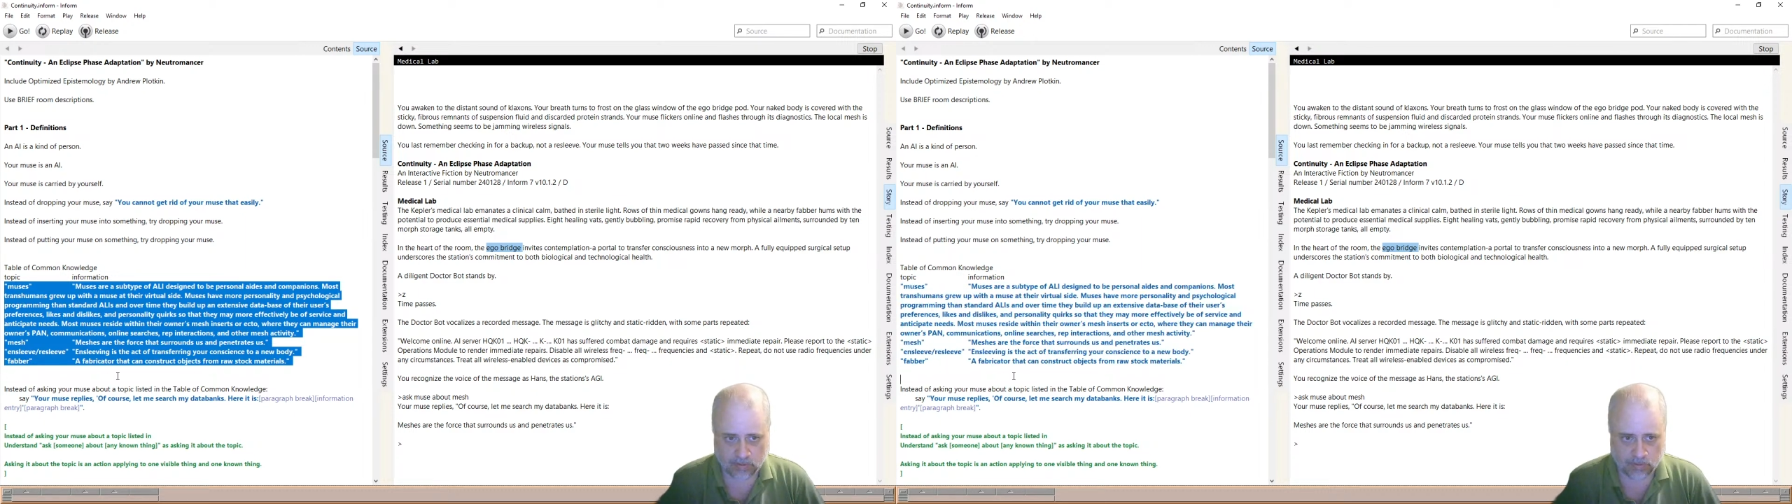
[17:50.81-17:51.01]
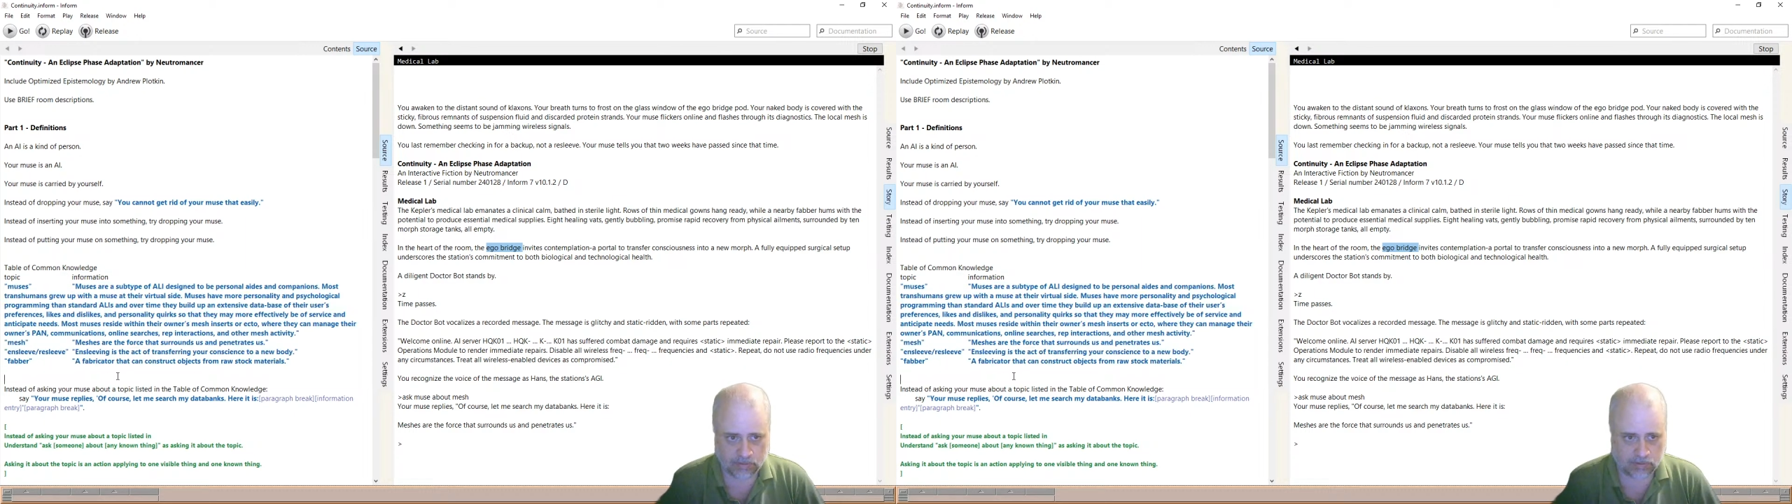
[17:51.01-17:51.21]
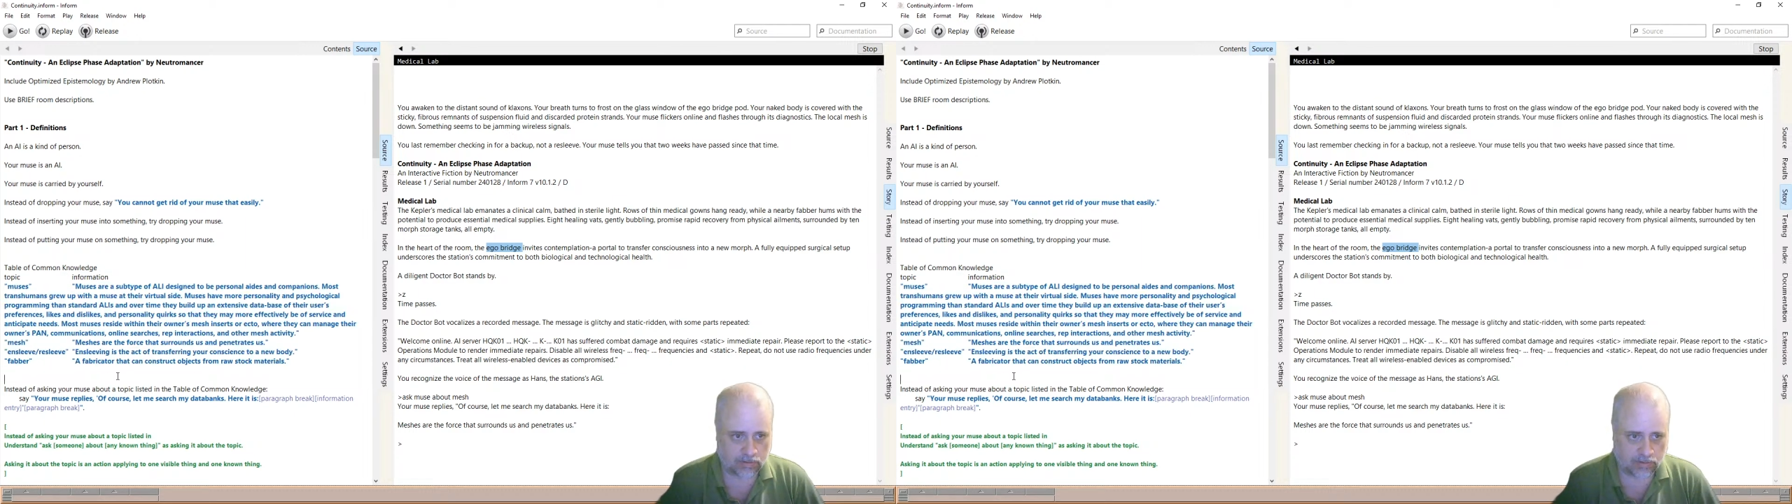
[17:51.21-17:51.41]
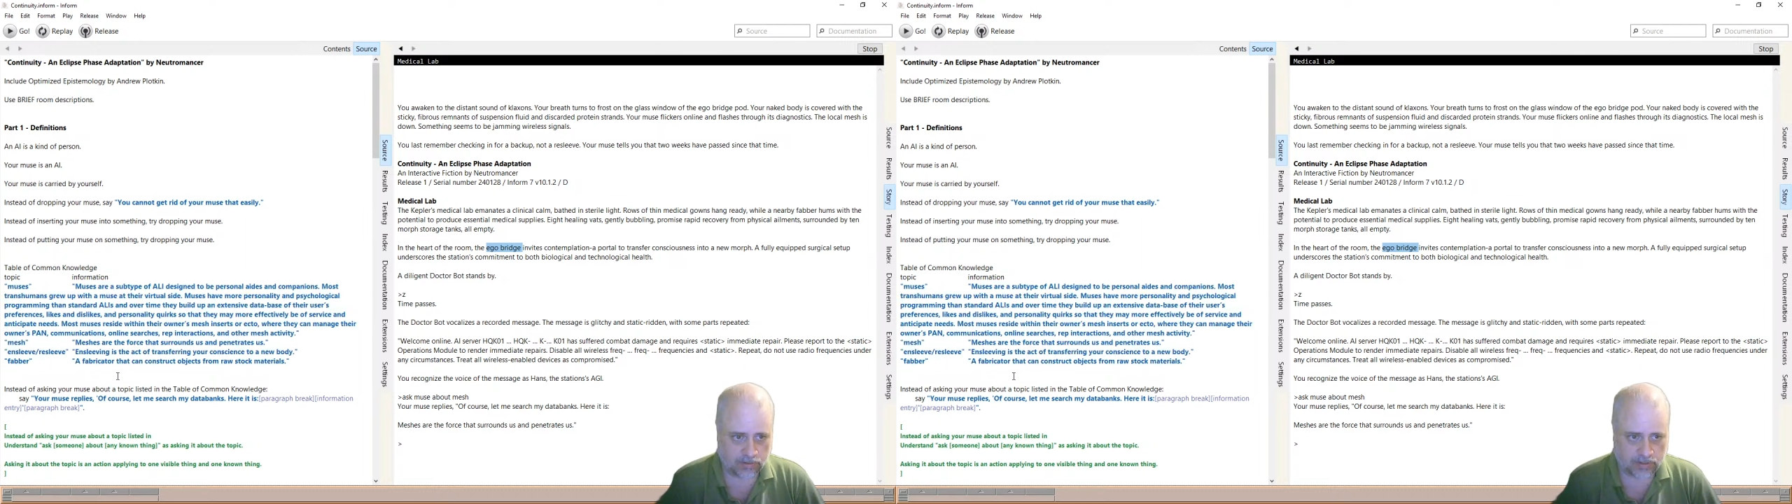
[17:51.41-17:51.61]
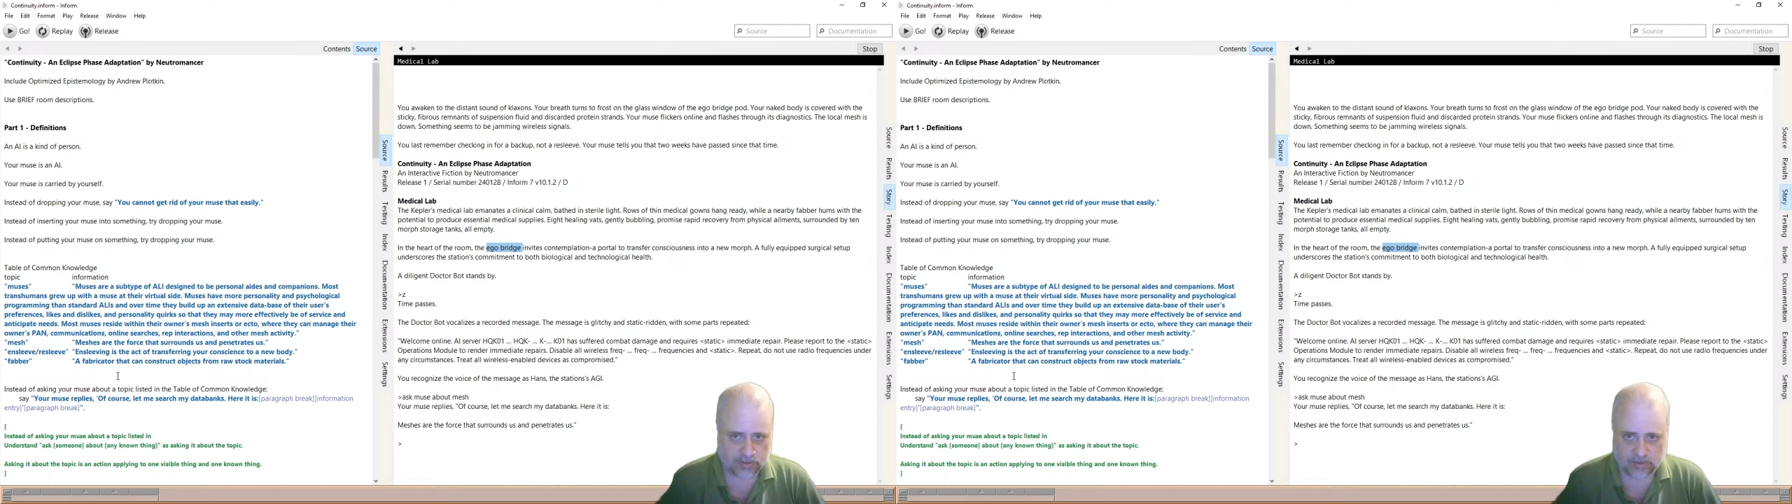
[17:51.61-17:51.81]
you will
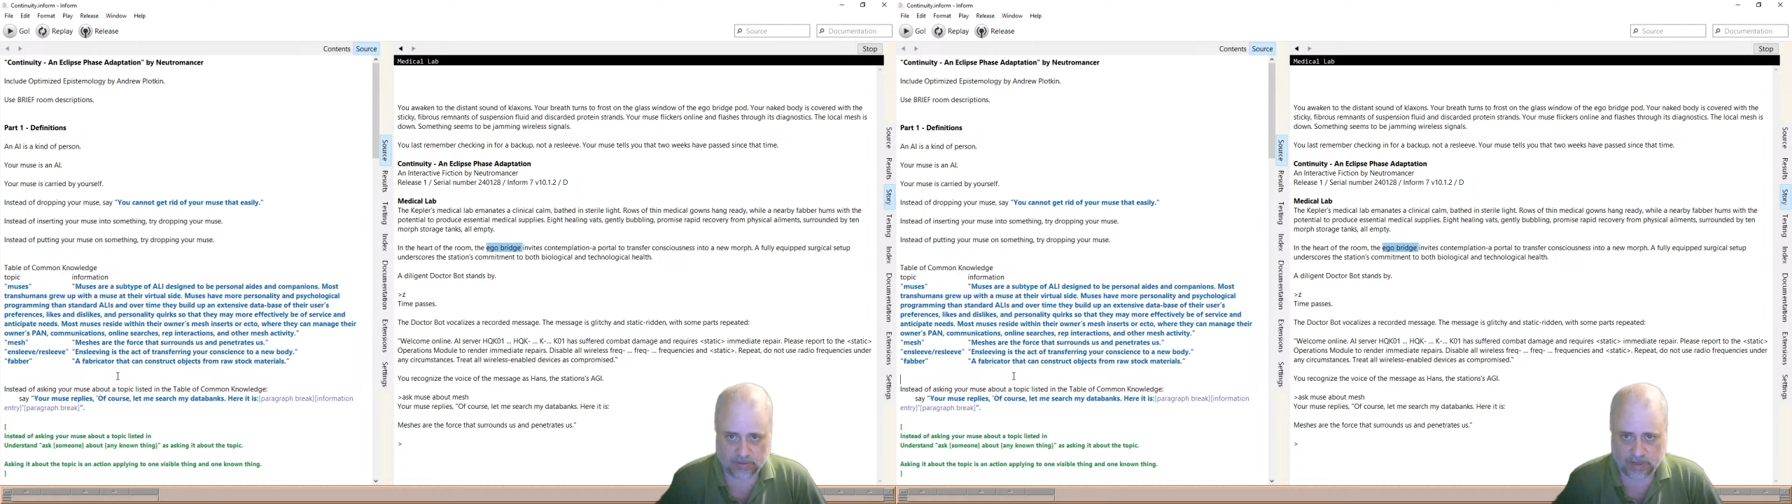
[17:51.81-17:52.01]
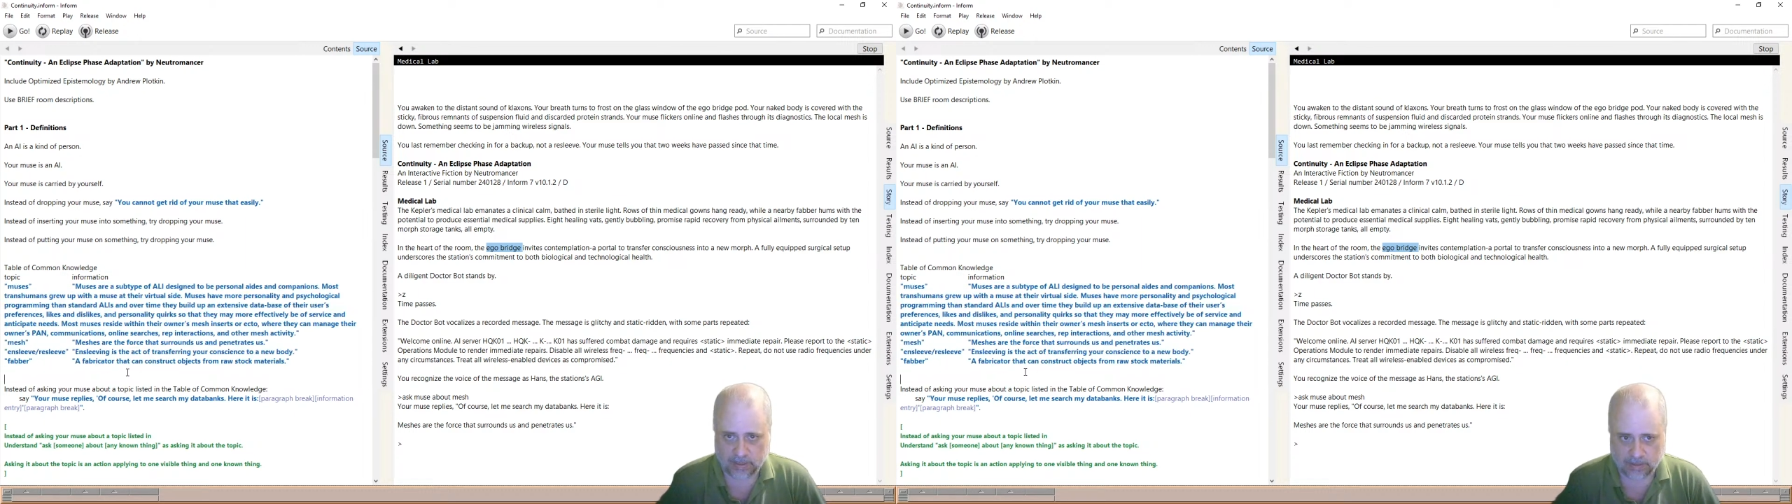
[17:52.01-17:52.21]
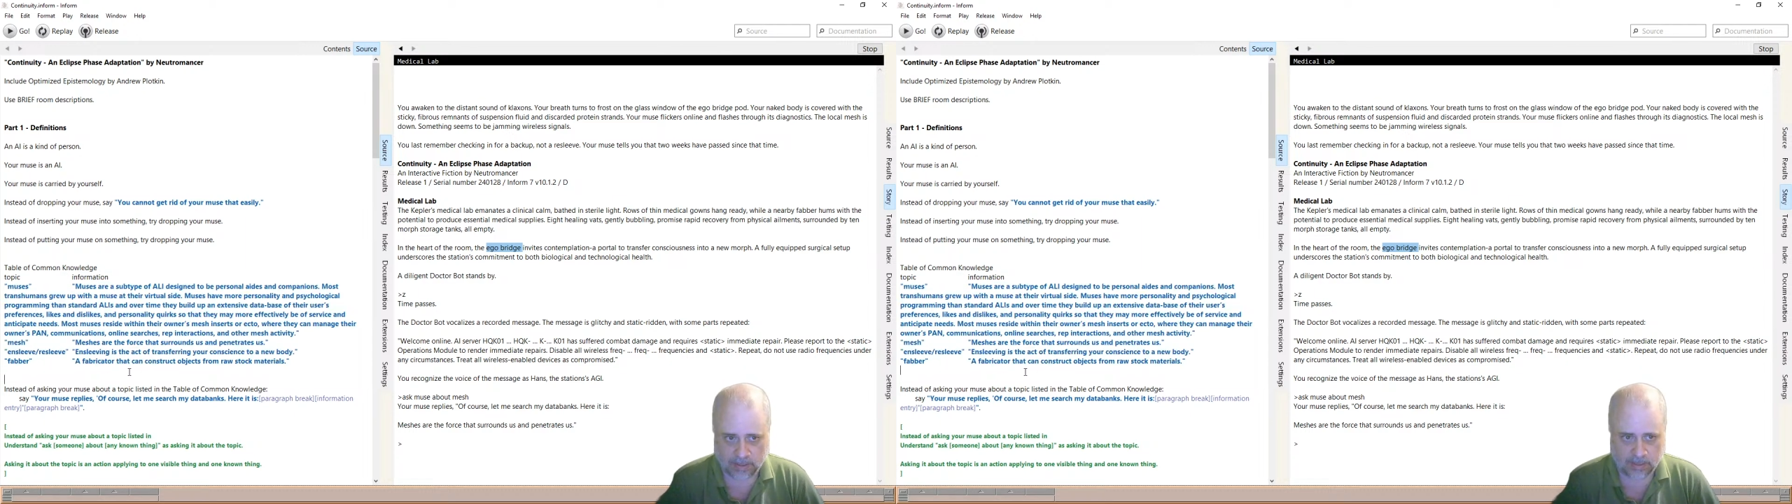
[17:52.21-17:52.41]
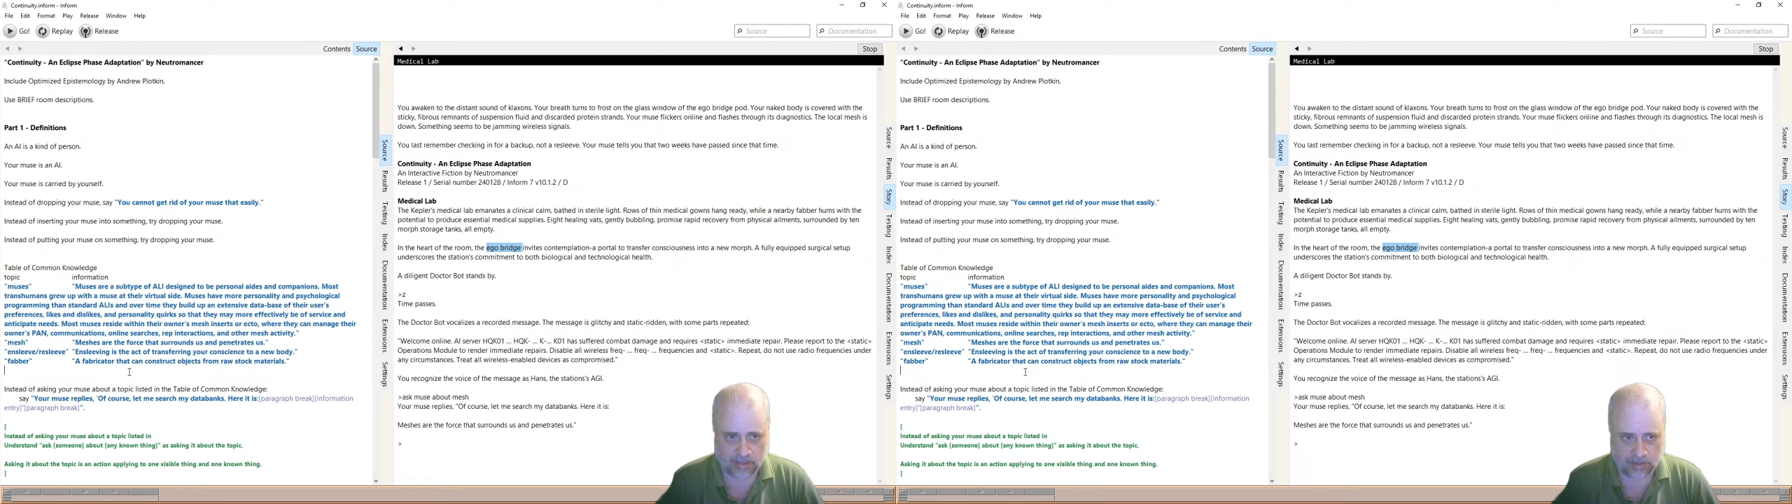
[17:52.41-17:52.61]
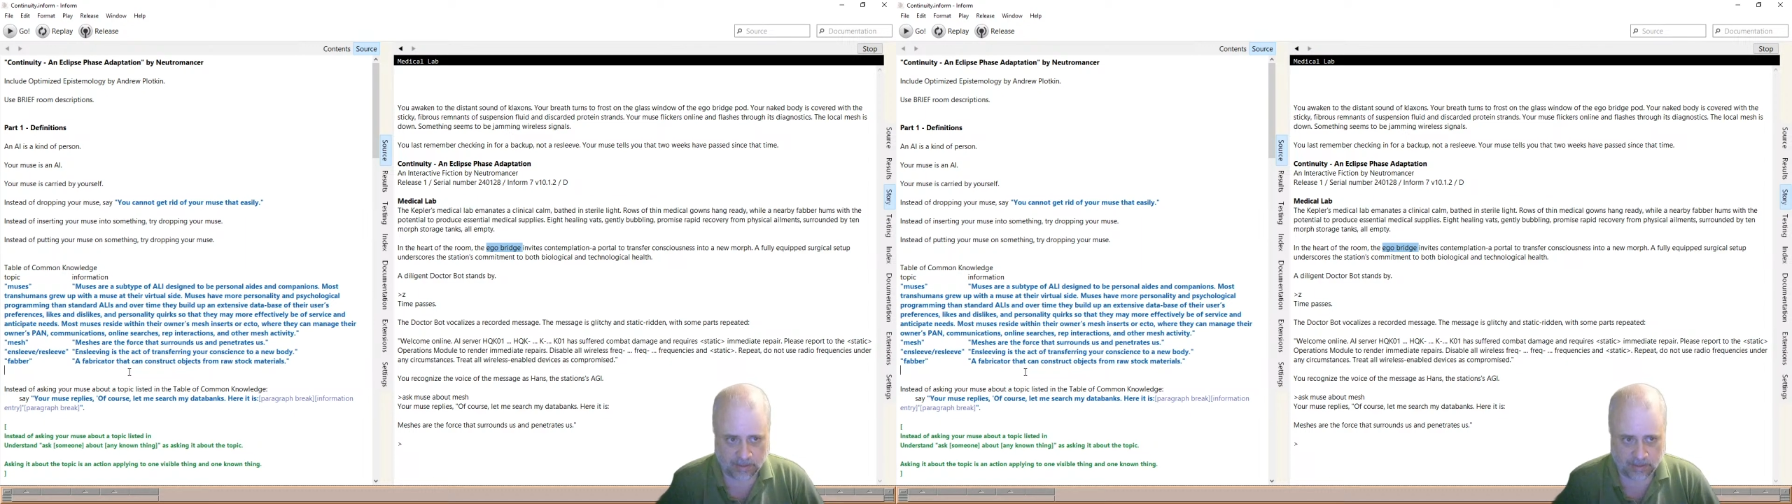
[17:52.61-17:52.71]
just look at it and